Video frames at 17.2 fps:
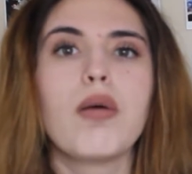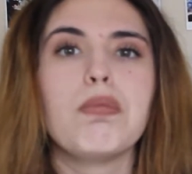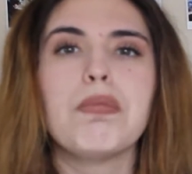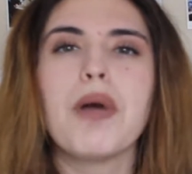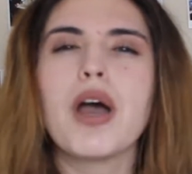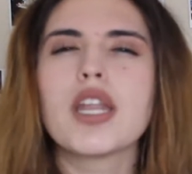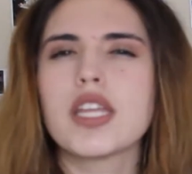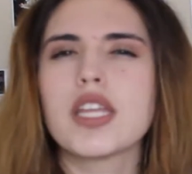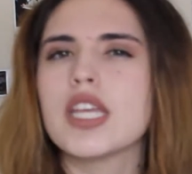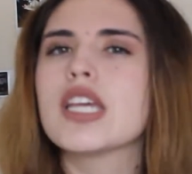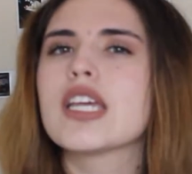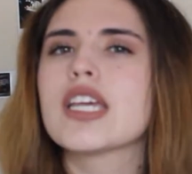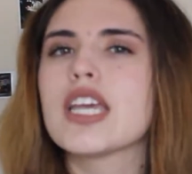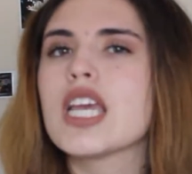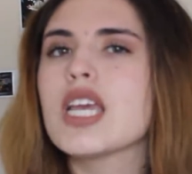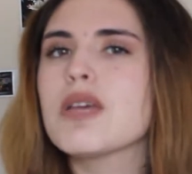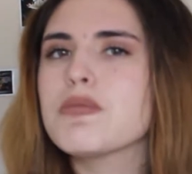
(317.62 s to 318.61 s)
But he
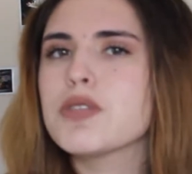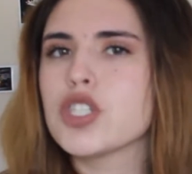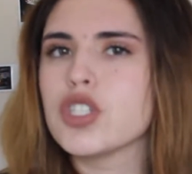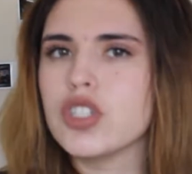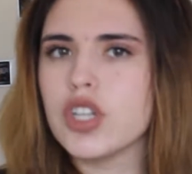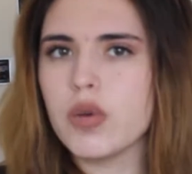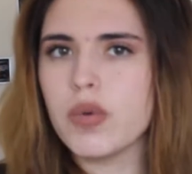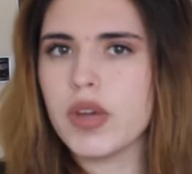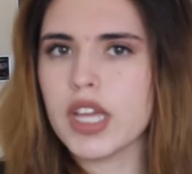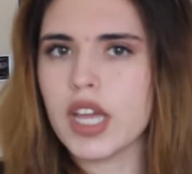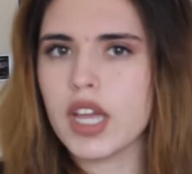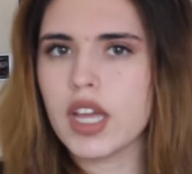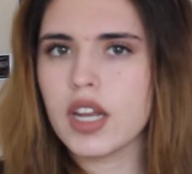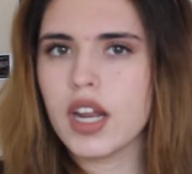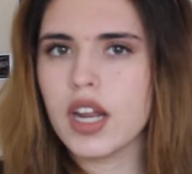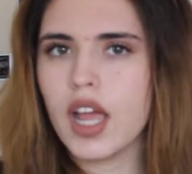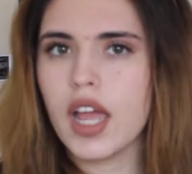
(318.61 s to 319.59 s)
keeps doing
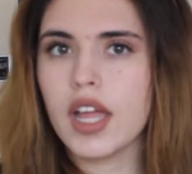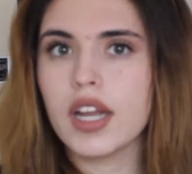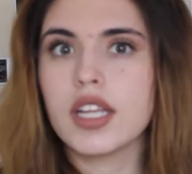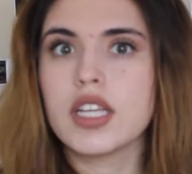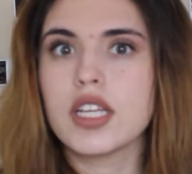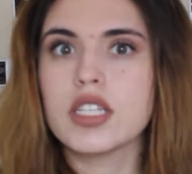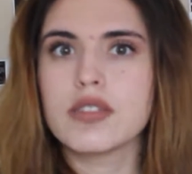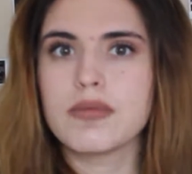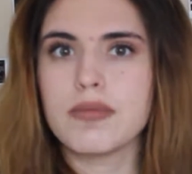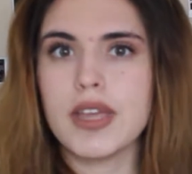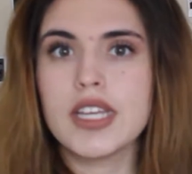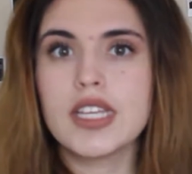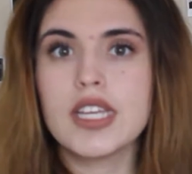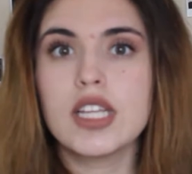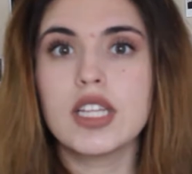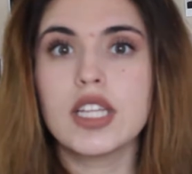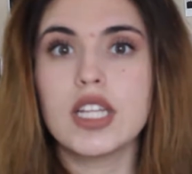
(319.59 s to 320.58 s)
it. And he's
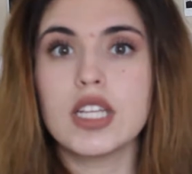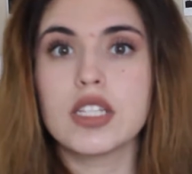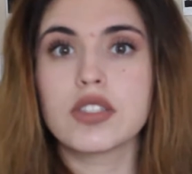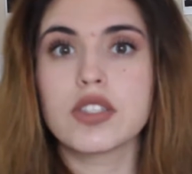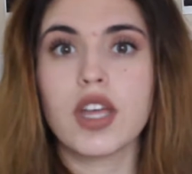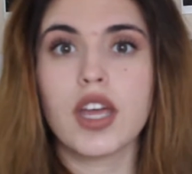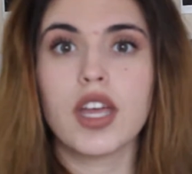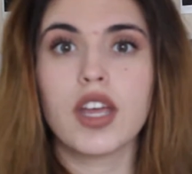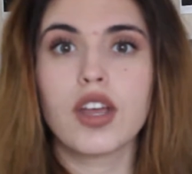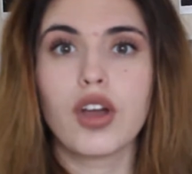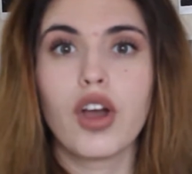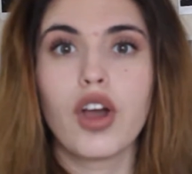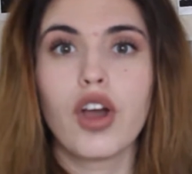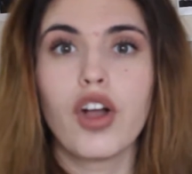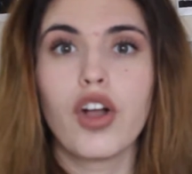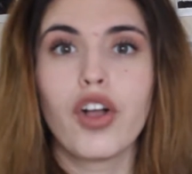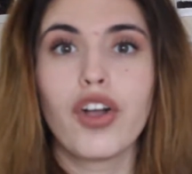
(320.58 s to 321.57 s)
making these, like,
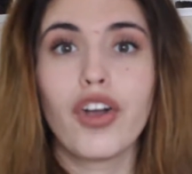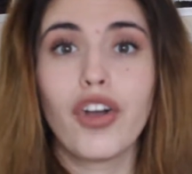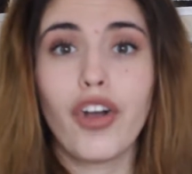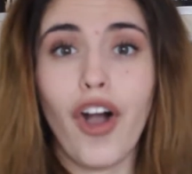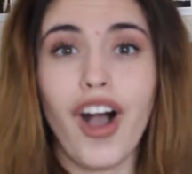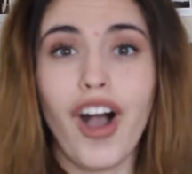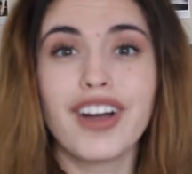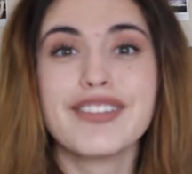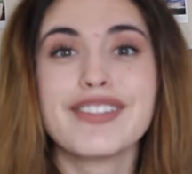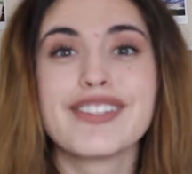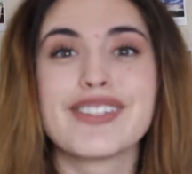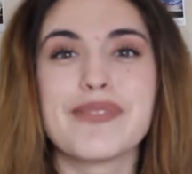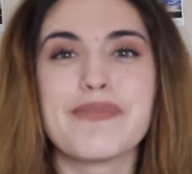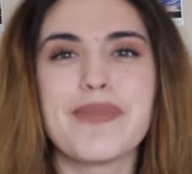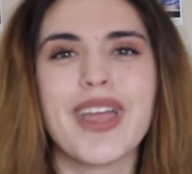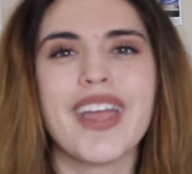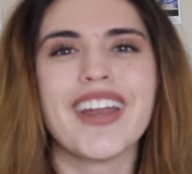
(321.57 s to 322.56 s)

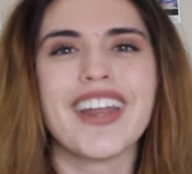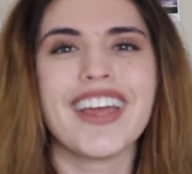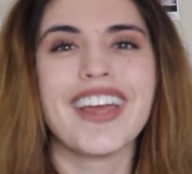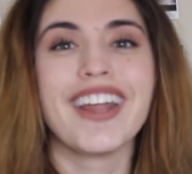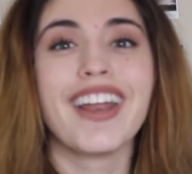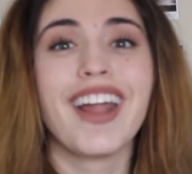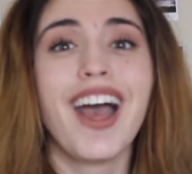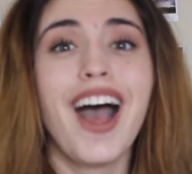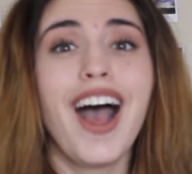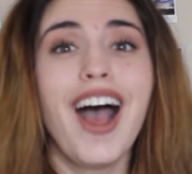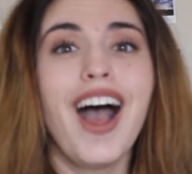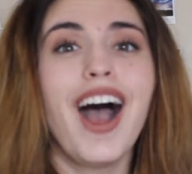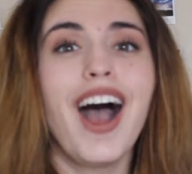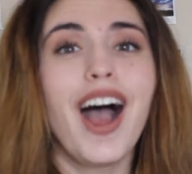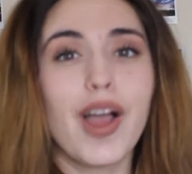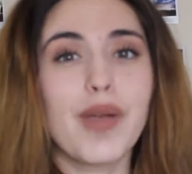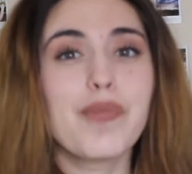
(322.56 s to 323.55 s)
constipated,
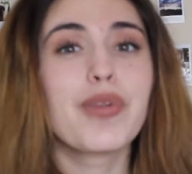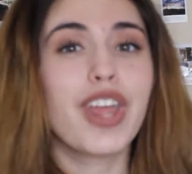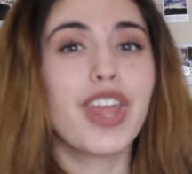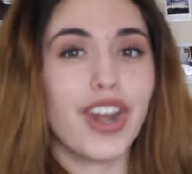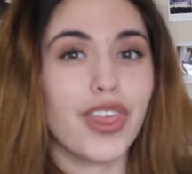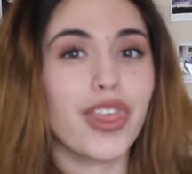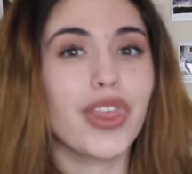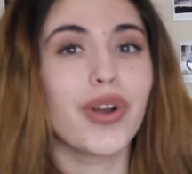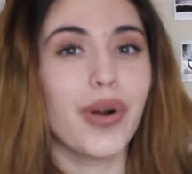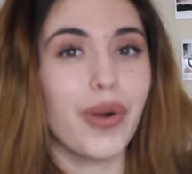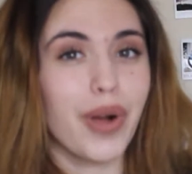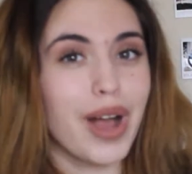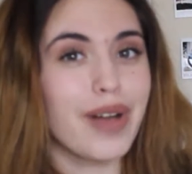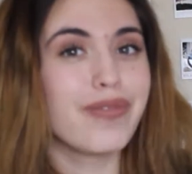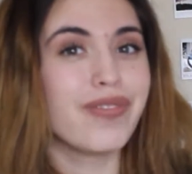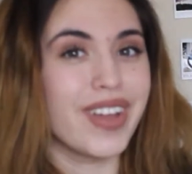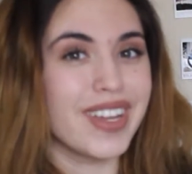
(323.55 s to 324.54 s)
I'm gonna throw
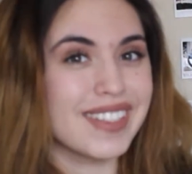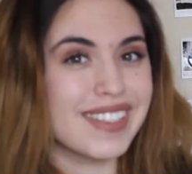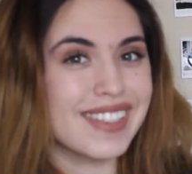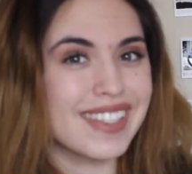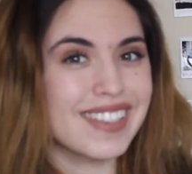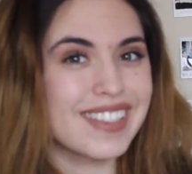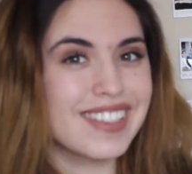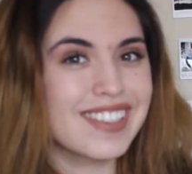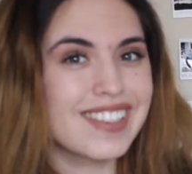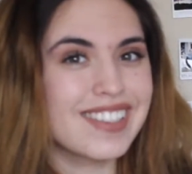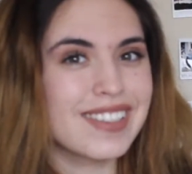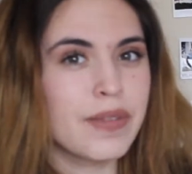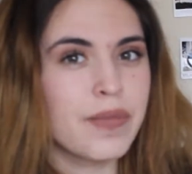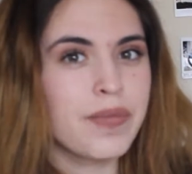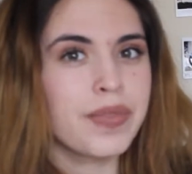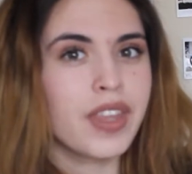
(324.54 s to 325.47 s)
up faces.